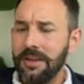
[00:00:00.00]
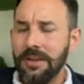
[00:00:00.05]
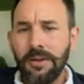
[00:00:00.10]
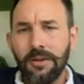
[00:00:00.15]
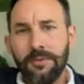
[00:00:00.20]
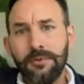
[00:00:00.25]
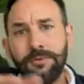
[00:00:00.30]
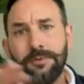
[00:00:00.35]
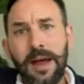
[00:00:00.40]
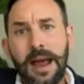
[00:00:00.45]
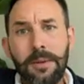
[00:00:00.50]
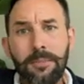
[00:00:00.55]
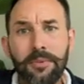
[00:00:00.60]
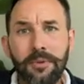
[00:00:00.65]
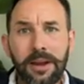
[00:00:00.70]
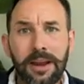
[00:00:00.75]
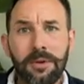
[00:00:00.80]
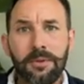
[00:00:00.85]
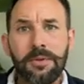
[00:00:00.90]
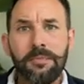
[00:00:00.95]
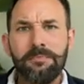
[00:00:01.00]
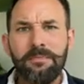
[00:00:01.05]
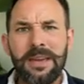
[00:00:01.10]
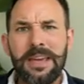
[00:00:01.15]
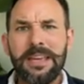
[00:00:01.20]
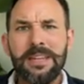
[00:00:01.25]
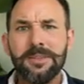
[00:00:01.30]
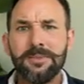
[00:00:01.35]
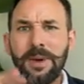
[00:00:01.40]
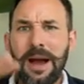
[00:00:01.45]
fabric with
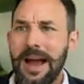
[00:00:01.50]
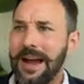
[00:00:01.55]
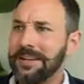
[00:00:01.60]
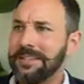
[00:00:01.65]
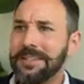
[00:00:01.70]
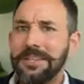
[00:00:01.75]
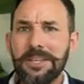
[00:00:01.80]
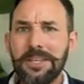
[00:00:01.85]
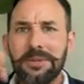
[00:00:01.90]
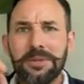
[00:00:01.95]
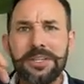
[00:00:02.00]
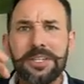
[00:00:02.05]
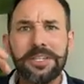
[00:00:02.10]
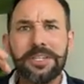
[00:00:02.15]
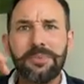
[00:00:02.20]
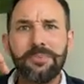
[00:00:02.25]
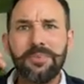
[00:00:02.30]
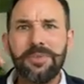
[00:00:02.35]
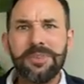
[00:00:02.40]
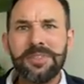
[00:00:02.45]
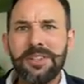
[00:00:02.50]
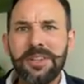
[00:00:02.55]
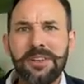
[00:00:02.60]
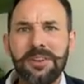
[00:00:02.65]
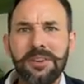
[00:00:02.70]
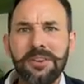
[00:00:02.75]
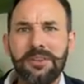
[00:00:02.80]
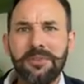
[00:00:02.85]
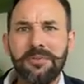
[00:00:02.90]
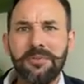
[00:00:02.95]
beeswax and use it to
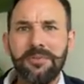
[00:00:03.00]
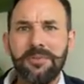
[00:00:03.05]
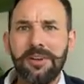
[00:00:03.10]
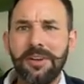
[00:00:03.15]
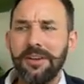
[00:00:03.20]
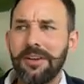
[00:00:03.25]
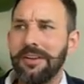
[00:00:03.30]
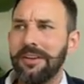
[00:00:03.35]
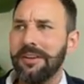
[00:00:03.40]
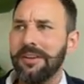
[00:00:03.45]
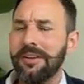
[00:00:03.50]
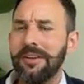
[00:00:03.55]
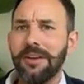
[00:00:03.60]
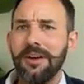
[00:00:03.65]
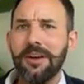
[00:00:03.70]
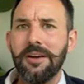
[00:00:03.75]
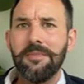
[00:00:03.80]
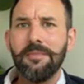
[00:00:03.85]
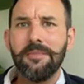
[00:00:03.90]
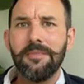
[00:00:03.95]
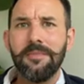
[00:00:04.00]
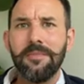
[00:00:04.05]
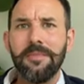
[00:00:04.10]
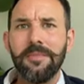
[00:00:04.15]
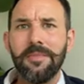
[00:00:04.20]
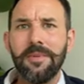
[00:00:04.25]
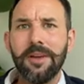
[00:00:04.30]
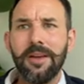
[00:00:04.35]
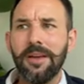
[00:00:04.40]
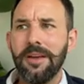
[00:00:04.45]
preserve
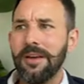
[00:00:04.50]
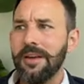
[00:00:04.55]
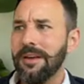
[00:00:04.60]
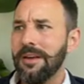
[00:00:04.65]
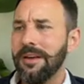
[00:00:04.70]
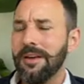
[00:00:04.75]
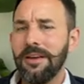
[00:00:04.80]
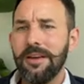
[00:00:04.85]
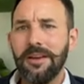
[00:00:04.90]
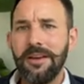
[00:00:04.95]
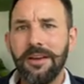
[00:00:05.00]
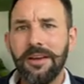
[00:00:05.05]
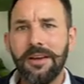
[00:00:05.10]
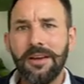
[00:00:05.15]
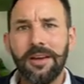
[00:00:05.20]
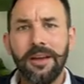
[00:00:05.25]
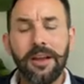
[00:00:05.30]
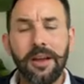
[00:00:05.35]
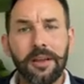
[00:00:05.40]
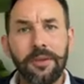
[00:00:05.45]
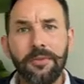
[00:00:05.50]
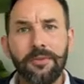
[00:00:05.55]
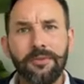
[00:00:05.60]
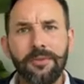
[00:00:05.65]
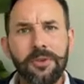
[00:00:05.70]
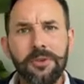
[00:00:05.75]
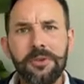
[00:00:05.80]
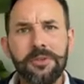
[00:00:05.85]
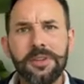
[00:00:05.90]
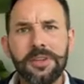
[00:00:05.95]
like
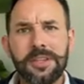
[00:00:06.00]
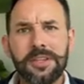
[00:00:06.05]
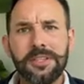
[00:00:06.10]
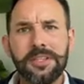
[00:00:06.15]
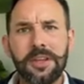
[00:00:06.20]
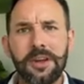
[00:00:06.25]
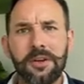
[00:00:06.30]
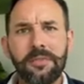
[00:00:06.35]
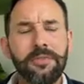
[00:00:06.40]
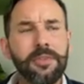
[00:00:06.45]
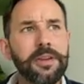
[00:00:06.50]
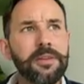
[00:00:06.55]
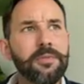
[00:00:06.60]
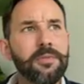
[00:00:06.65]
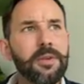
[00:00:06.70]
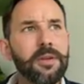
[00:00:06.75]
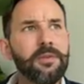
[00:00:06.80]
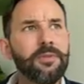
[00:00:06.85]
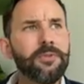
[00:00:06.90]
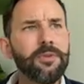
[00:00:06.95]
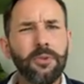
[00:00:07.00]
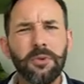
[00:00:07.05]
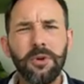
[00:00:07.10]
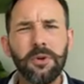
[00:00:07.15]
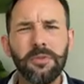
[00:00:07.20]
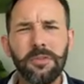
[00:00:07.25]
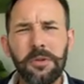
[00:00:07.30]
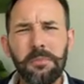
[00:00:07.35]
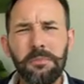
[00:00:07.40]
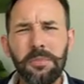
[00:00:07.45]
food and stuff. They thought
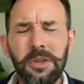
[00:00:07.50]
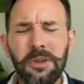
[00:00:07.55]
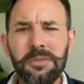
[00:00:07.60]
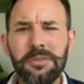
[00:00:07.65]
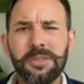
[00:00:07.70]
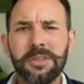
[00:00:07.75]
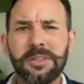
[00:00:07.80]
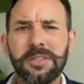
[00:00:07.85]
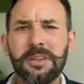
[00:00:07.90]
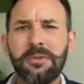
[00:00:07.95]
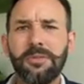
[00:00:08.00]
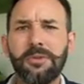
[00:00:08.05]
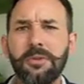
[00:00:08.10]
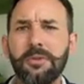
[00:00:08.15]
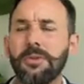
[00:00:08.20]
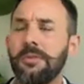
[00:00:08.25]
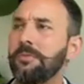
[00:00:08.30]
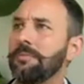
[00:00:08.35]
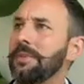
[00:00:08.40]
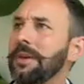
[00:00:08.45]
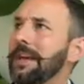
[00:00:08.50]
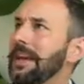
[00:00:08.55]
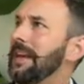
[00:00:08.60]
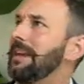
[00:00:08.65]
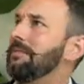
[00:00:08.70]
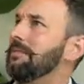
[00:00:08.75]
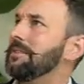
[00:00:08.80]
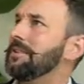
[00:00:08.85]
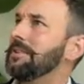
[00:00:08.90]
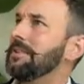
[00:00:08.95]
of computers, they thought of being
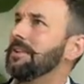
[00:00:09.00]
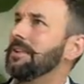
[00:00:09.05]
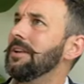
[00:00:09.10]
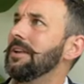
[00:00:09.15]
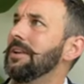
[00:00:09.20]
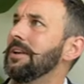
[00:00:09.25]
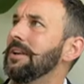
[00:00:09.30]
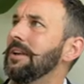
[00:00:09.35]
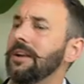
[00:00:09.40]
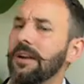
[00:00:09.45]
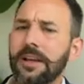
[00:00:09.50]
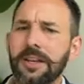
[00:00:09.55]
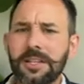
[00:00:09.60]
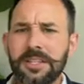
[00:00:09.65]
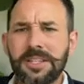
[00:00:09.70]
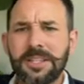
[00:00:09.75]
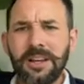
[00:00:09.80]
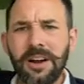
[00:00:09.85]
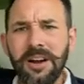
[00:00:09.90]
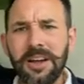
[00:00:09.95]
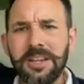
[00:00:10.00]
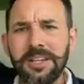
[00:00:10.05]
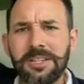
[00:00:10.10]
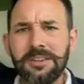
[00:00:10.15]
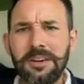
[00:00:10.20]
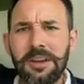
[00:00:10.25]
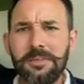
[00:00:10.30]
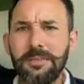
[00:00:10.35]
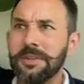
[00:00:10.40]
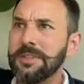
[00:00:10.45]
able to, like
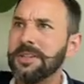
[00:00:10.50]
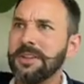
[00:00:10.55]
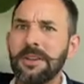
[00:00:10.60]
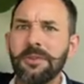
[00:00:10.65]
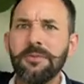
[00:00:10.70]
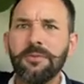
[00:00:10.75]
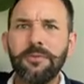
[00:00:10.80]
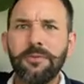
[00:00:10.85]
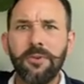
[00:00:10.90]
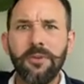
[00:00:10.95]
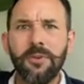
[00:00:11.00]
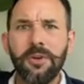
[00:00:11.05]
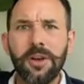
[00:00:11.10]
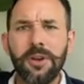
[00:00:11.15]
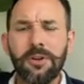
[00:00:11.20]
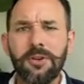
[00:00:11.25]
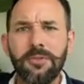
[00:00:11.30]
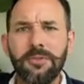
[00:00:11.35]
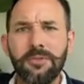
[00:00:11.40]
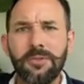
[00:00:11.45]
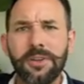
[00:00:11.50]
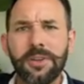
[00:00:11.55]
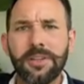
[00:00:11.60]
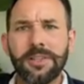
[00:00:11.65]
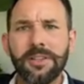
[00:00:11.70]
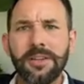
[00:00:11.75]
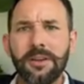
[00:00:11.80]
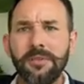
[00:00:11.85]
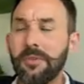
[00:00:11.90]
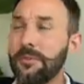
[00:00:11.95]
skyscrapers that don't fall over and
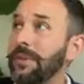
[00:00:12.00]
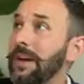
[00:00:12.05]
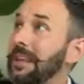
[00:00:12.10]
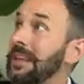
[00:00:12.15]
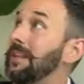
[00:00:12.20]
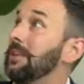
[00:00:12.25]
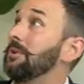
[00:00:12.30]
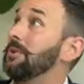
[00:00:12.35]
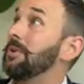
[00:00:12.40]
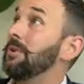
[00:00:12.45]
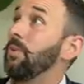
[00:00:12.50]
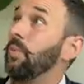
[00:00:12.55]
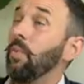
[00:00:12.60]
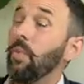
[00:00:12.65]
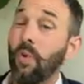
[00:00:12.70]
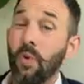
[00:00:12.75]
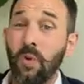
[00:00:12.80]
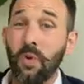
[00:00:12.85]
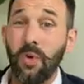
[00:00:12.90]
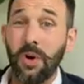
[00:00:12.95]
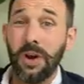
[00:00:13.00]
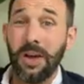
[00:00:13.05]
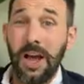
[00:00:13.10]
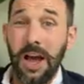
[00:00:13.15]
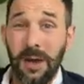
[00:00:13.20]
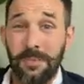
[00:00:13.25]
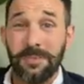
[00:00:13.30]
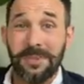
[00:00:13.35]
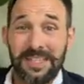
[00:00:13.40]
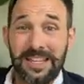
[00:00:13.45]
stuff. The fact that you can walk
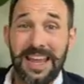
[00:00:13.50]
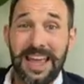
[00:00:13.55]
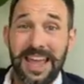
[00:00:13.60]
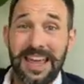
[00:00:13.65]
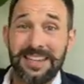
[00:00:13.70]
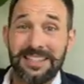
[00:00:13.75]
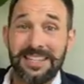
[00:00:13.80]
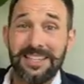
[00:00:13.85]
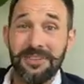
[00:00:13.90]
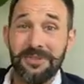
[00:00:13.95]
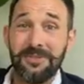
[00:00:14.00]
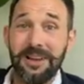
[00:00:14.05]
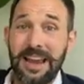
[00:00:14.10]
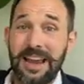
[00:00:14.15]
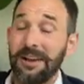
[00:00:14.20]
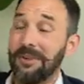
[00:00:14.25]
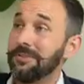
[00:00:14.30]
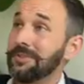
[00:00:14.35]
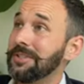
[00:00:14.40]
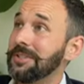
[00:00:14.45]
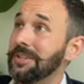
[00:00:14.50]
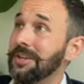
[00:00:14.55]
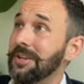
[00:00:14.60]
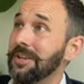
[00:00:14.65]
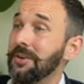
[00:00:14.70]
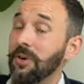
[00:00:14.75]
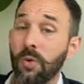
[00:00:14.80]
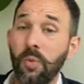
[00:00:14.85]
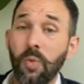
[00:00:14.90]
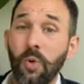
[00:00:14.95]
upstairs in your house
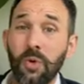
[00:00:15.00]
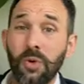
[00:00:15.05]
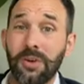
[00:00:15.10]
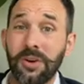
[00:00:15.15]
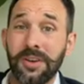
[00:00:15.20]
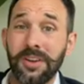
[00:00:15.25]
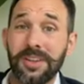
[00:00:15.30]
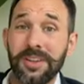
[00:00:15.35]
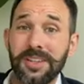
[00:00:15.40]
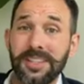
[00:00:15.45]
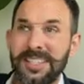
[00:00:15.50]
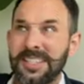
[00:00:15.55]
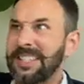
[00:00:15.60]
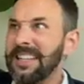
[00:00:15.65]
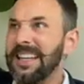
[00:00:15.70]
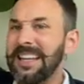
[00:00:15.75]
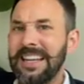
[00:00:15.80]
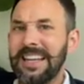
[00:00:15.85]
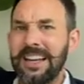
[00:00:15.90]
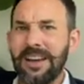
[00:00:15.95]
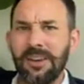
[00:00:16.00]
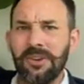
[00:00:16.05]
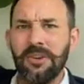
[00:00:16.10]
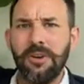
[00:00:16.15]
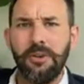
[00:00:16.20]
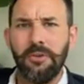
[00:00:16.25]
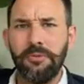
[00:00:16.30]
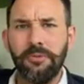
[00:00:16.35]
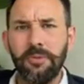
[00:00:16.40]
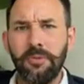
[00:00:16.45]
or walk on a ceiling and
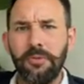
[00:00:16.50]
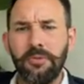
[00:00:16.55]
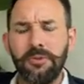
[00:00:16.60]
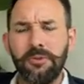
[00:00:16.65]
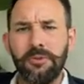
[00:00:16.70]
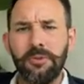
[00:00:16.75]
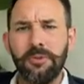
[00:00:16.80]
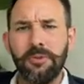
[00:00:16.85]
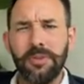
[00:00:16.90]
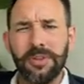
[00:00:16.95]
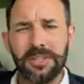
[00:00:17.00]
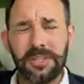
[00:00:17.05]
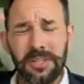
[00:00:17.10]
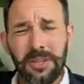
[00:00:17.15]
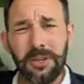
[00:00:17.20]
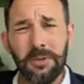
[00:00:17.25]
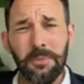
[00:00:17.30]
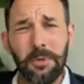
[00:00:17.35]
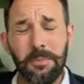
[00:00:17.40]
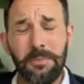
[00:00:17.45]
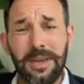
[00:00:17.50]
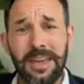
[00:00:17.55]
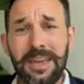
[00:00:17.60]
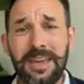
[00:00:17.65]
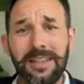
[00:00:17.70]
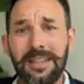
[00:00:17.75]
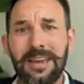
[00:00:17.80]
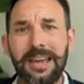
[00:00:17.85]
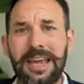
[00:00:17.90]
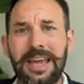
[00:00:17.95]
not fall through, that's a human
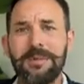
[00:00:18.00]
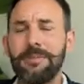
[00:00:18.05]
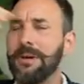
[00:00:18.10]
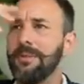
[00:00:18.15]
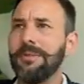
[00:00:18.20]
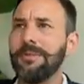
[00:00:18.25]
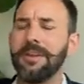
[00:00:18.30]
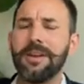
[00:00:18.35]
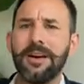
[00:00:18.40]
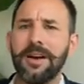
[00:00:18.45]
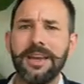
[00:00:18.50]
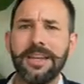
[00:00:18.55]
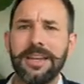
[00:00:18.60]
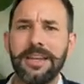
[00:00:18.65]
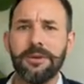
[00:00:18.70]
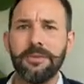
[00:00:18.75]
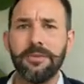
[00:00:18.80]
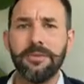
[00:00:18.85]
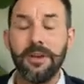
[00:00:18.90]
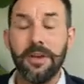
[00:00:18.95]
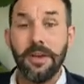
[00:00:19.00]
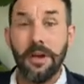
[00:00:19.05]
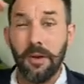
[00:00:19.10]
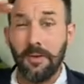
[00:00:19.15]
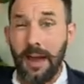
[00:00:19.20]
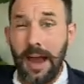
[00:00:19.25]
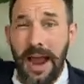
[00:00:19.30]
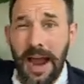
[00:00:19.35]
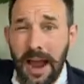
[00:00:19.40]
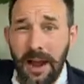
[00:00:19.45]
being that came up with the idea of
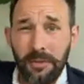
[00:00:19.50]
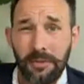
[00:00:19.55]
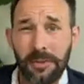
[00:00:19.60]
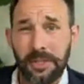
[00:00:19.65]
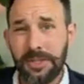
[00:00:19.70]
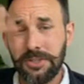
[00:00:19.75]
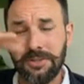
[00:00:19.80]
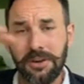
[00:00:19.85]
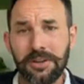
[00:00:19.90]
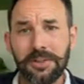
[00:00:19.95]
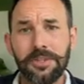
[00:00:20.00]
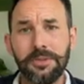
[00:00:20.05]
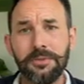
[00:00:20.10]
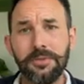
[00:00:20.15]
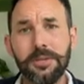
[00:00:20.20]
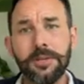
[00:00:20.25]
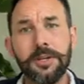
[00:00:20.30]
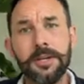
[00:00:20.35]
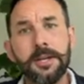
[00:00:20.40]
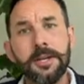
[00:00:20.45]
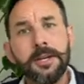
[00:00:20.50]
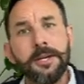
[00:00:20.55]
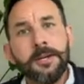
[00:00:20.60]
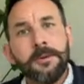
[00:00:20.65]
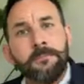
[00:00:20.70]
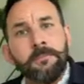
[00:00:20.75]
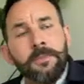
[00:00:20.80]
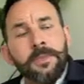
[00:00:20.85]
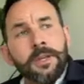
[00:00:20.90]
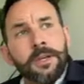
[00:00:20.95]
how the structure would.
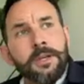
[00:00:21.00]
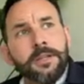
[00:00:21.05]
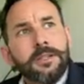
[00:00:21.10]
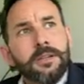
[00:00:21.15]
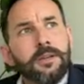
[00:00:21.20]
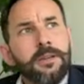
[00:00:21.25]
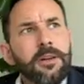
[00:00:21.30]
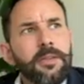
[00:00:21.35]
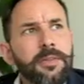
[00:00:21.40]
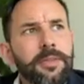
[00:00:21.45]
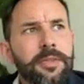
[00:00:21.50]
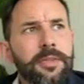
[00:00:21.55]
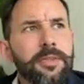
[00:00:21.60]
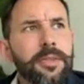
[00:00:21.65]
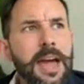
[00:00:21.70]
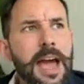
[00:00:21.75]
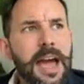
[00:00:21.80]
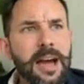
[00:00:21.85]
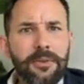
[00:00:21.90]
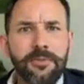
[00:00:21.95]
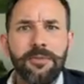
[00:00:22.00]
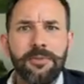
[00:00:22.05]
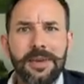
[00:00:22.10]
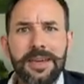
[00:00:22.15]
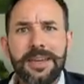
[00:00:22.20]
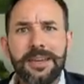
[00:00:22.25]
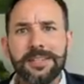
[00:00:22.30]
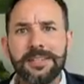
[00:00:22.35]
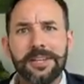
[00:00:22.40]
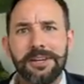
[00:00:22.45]
So that for
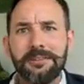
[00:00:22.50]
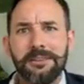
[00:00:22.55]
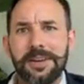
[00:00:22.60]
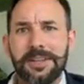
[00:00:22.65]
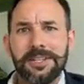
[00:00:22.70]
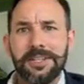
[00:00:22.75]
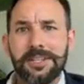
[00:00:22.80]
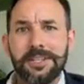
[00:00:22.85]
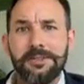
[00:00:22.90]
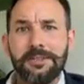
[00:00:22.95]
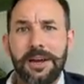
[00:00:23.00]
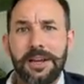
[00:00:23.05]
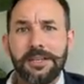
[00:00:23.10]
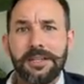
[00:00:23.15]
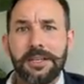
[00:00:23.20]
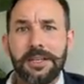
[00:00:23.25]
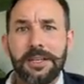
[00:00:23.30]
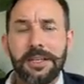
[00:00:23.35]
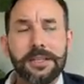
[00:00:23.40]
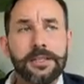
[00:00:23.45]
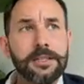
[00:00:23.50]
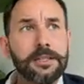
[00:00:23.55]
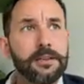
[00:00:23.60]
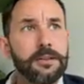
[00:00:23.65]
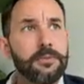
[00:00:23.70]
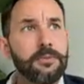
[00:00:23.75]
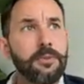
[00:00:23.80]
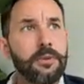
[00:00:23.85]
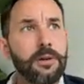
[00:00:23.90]
me is the greatest tragedy, is that